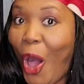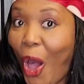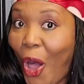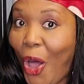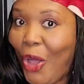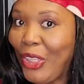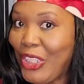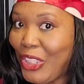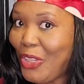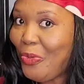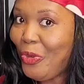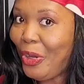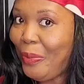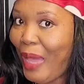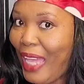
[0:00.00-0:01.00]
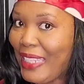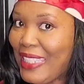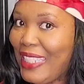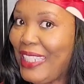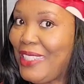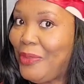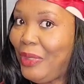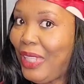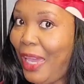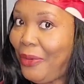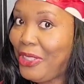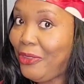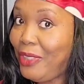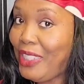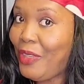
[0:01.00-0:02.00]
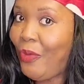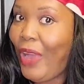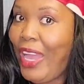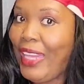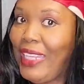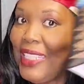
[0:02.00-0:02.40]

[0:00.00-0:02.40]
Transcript: haul two more boxes. Well, that was the reason why,